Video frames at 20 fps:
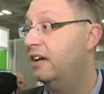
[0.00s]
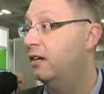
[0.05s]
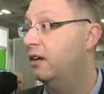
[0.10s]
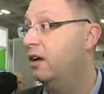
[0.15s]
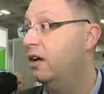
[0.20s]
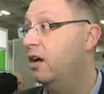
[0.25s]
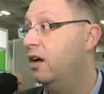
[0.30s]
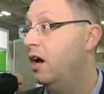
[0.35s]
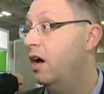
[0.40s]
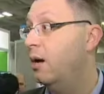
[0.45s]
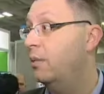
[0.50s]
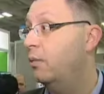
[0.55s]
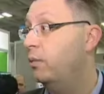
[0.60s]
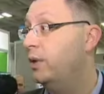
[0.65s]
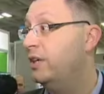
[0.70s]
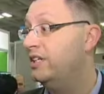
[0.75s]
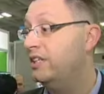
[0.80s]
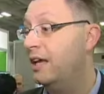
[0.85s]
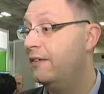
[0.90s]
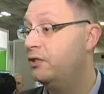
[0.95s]
that um,
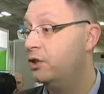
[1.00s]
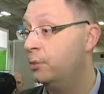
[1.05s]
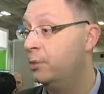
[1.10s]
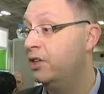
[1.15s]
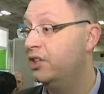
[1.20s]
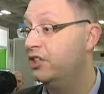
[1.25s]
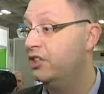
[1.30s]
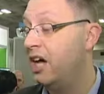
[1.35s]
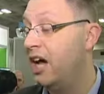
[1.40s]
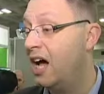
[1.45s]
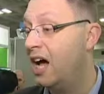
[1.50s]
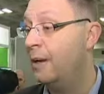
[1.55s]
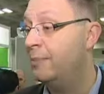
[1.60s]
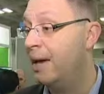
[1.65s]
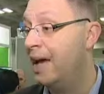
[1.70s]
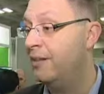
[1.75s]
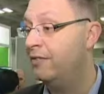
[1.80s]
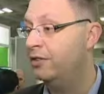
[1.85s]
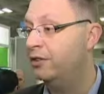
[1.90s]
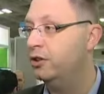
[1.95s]
we save so much time
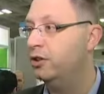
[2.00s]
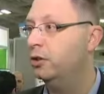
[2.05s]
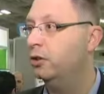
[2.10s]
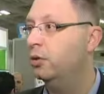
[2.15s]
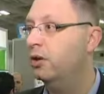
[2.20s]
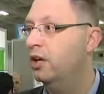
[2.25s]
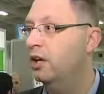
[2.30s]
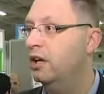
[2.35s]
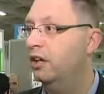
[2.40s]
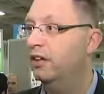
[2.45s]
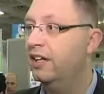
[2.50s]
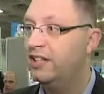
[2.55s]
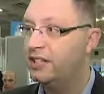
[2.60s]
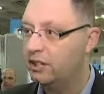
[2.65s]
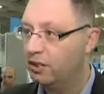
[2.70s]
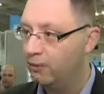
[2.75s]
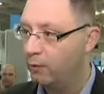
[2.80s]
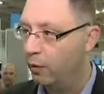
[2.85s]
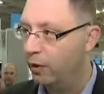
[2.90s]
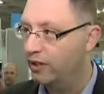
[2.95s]
having to
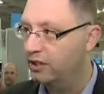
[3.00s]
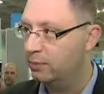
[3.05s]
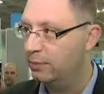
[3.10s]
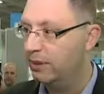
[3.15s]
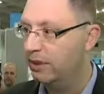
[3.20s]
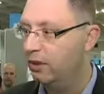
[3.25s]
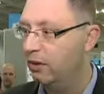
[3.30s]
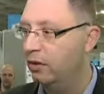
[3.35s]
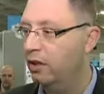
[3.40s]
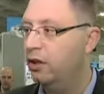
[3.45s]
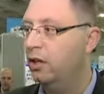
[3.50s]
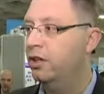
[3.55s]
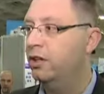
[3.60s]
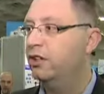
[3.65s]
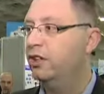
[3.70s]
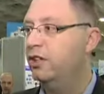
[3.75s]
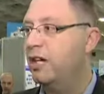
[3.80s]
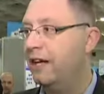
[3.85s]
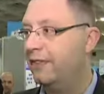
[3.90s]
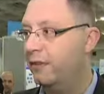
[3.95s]
listen to voicemail,
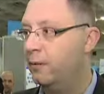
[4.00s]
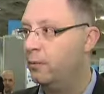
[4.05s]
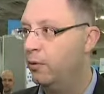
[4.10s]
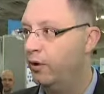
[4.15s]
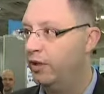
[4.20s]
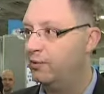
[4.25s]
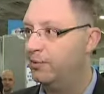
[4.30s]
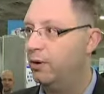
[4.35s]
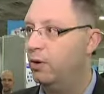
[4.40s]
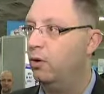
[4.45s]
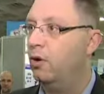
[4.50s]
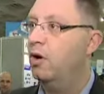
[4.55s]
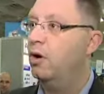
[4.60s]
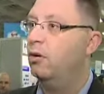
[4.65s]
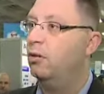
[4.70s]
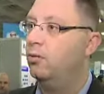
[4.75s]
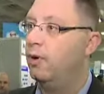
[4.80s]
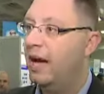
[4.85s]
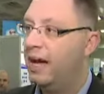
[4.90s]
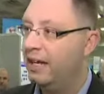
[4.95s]
check the voicemail,
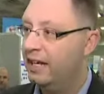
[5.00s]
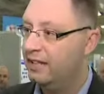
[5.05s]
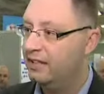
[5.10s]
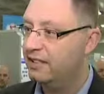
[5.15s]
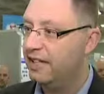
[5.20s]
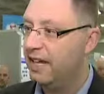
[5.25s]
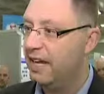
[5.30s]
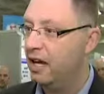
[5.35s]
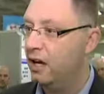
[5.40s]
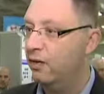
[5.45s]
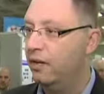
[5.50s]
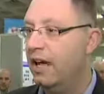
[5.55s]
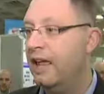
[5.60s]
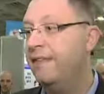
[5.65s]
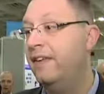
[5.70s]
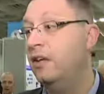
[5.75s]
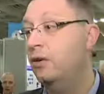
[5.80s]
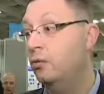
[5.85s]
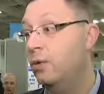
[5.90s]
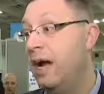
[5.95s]
write it down,
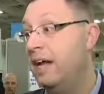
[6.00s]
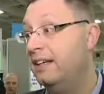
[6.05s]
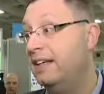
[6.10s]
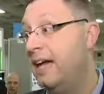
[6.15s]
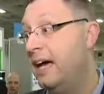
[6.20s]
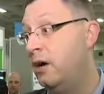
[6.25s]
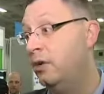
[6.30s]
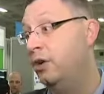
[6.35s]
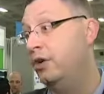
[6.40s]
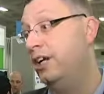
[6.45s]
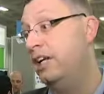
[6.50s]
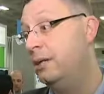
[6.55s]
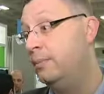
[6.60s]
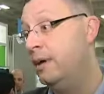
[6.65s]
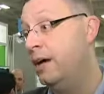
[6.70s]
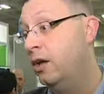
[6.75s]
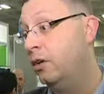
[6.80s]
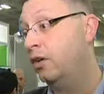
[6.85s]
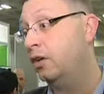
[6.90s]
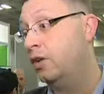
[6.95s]
and then write down or
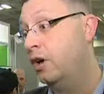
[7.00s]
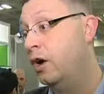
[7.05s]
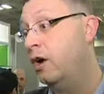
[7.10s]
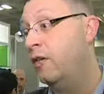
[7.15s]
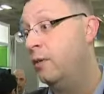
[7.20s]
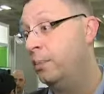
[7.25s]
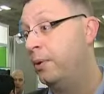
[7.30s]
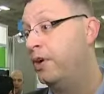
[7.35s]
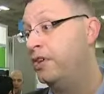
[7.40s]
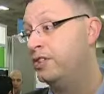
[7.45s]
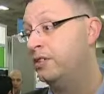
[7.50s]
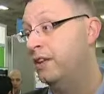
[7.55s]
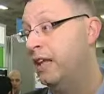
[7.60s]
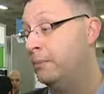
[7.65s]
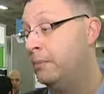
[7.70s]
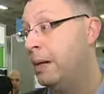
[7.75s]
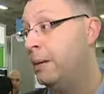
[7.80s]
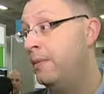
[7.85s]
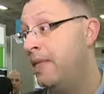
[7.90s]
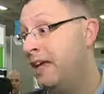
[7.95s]
email or call the person
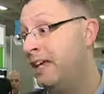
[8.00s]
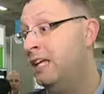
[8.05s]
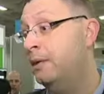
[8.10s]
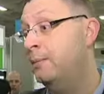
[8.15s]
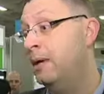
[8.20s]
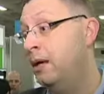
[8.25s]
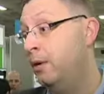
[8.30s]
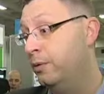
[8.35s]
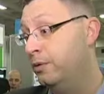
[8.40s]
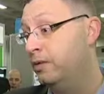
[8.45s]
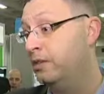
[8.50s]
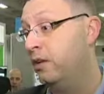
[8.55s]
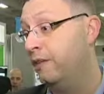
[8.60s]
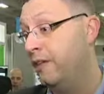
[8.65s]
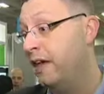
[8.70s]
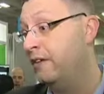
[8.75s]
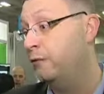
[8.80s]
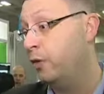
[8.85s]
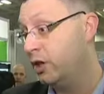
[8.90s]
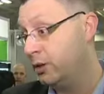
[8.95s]
that maybe that email was, or
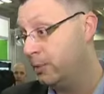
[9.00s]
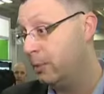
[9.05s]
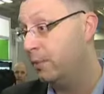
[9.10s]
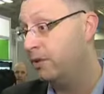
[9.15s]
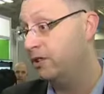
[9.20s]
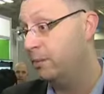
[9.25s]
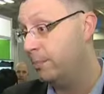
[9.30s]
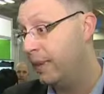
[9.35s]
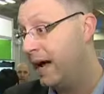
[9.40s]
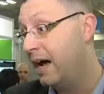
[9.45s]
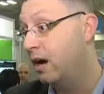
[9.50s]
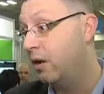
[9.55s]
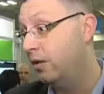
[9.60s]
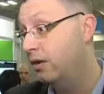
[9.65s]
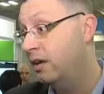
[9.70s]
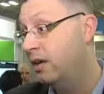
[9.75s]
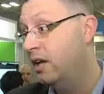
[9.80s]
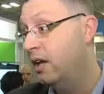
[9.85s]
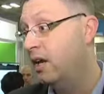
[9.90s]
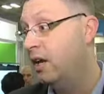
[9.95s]
that voicemail was about.
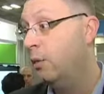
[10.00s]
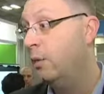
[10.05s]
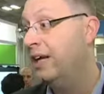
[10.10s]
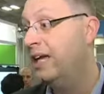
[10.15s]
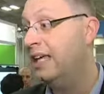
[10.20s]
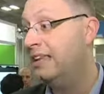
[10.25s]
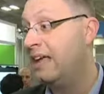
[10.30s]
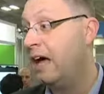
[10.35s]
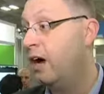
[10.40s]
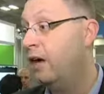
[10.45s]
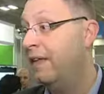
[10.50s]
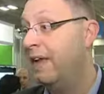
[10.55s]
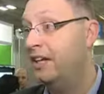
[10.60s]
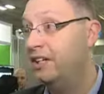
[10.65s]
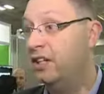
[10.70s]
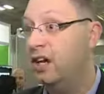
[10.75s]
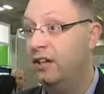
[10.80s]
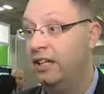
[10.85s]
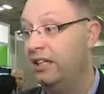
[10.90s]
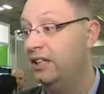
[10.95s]
We get that, all
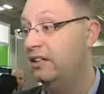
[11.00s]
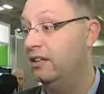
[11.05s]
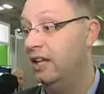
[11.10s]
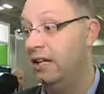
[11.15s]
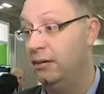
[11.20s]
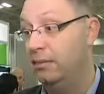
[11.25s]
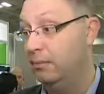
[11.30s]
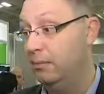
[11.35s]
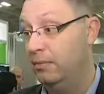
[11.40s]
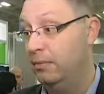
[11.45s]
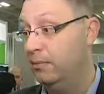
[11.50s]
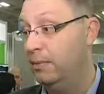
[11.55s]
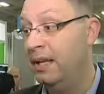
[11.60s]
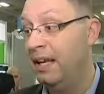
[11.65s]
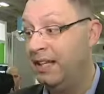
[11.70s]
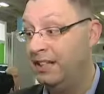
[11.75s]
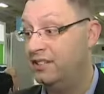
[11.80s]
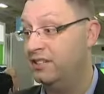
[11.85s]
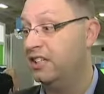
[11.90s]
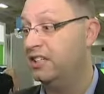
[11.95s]
that done in, in
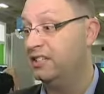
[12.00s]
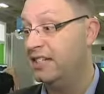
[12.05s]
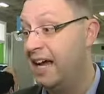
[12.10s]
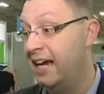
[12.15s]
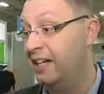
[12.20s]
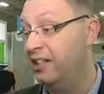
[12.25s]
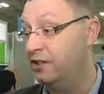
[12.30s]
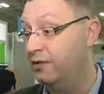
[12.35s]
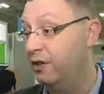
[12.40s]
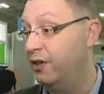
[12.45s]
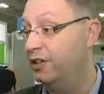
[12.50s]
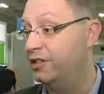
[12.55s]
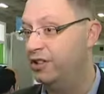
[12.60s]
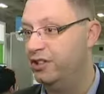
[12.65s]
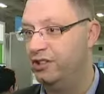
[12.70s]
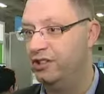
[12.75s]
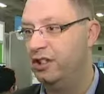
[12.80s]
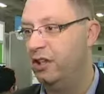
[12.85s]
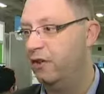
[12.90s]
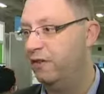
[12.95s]
minutes to seconds
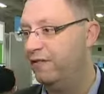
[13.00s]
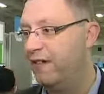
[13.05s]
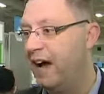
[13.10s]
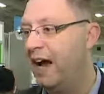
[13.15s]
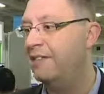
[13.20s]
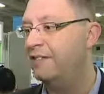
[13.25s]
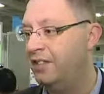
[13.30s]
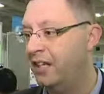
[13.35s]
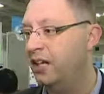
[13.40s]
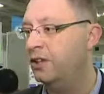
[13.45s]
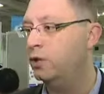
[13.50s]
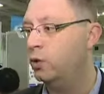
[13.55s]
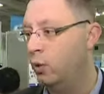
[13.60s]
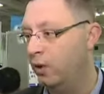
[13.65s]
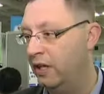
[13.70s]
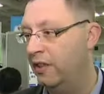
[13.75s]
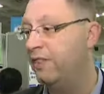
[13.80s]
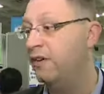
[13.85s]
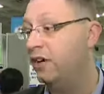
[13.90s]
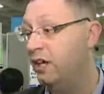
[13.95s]
versus you know 5, 10,
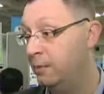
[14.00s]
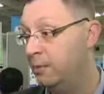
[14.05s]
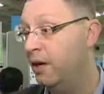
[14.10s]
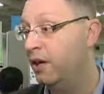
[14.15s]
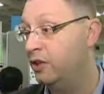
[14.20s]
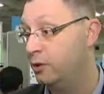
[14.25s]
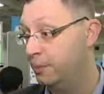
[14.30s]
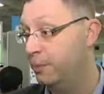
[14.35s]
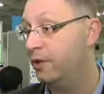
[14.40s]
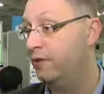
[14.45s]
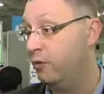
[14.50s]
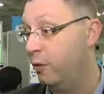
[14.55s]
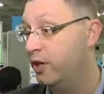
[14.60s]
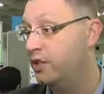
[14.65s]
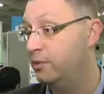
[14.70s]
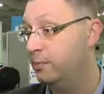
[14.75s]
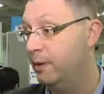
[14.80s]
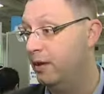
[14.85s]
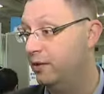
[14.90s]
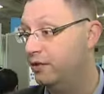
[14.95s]
20, 30 minutes per
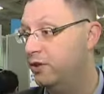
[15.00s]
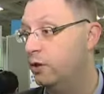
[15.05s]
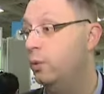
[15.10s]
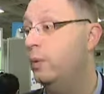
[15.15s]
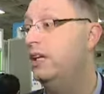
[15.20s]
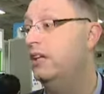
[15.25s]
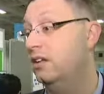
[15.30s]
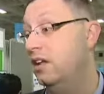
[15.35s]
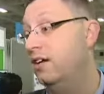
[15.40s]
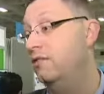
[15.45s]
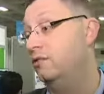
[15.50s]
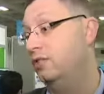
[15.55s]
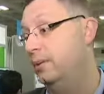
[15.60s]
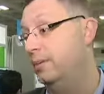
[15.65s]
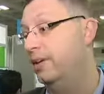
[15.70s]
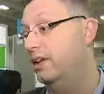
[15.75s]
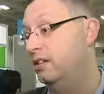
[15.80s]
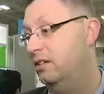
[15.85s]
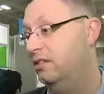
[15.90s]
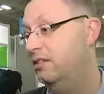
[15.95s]
voicemail. So we love
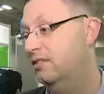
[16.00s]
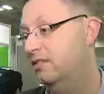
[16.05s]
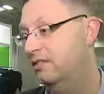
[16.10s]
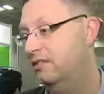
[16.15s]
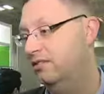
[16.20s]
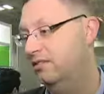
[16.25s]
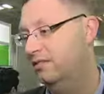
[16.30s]
Ribbit.